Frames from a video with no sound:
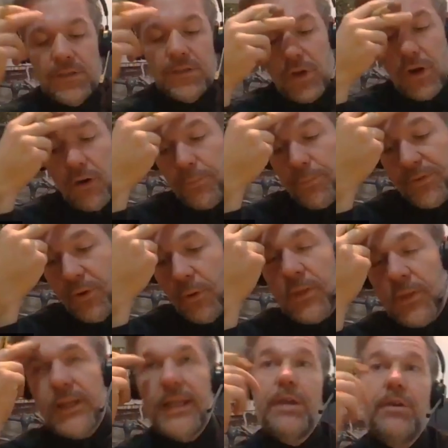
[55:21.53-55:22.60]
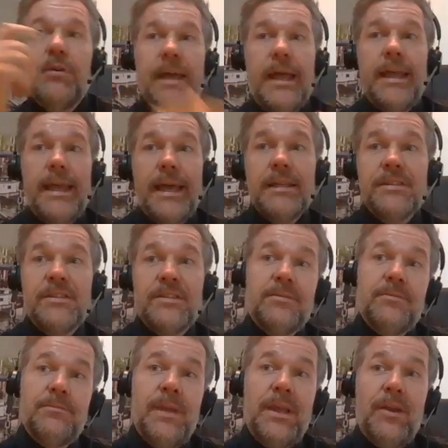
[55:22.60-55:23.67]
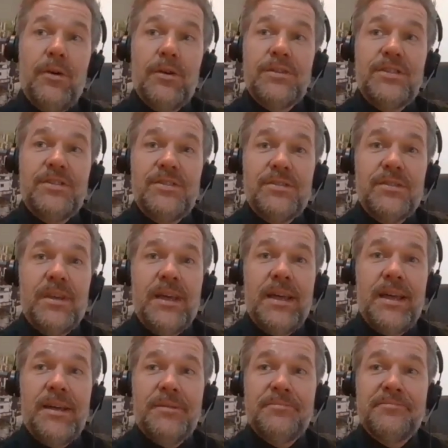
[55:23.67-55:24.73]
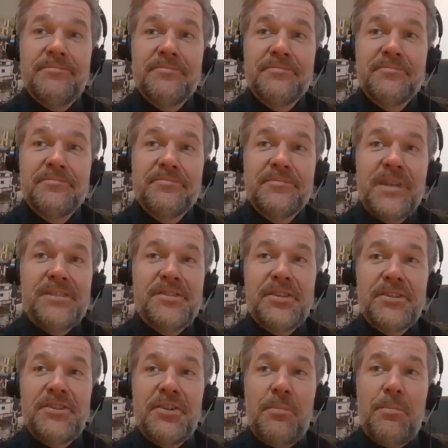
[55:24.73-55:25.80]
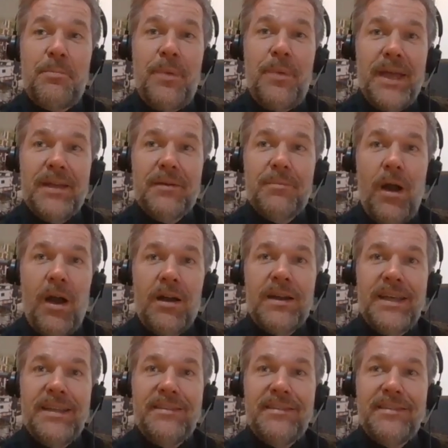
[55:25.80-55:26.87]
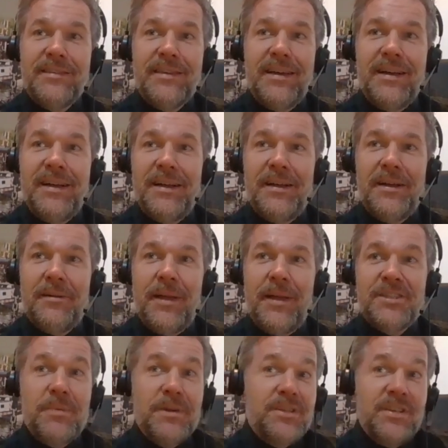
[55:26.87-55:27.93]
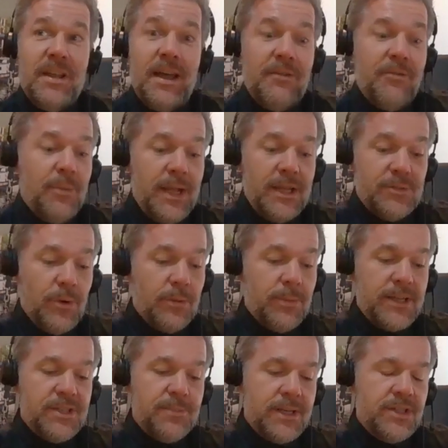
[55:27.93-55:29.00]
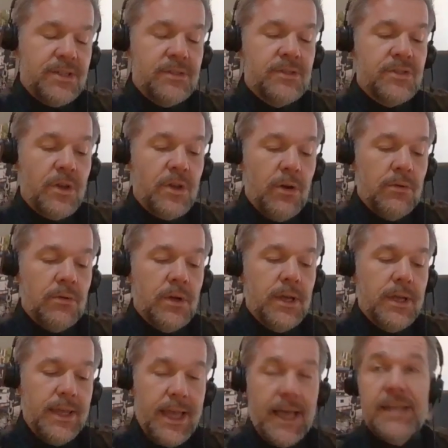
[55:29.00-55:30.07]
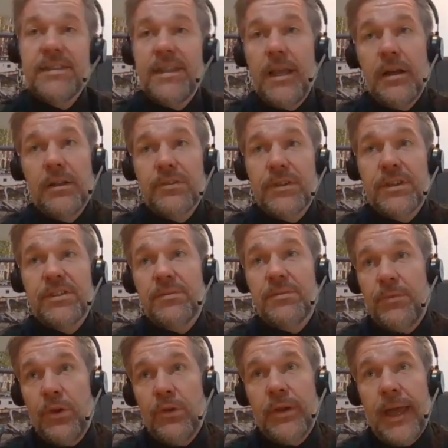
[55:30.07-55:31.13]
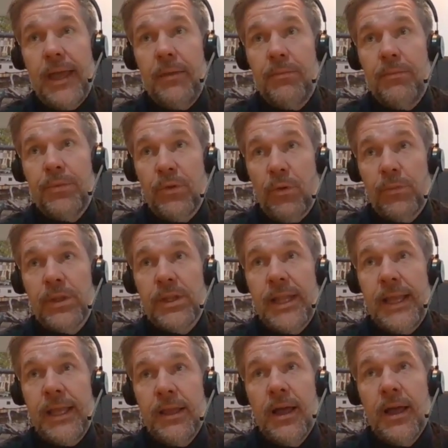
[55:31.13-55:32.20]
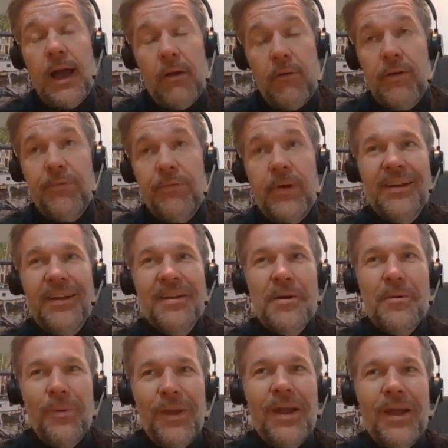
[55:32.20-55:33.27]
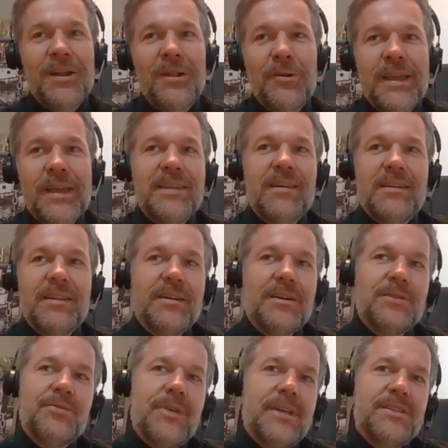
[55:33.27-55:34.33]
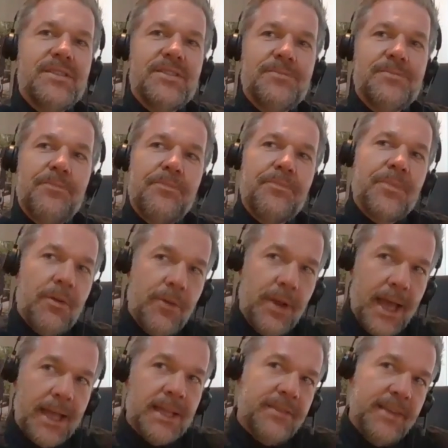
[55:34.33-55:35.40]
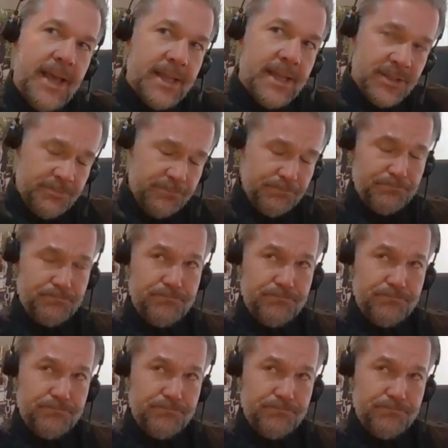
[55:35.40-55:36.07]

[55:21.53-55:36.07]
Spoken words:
So predominantly UK, yes, because it's such a big market, especially now everybody has workplace pensions. So yes, the answer is UK predominantly. However, we are looking at other countries. The reality is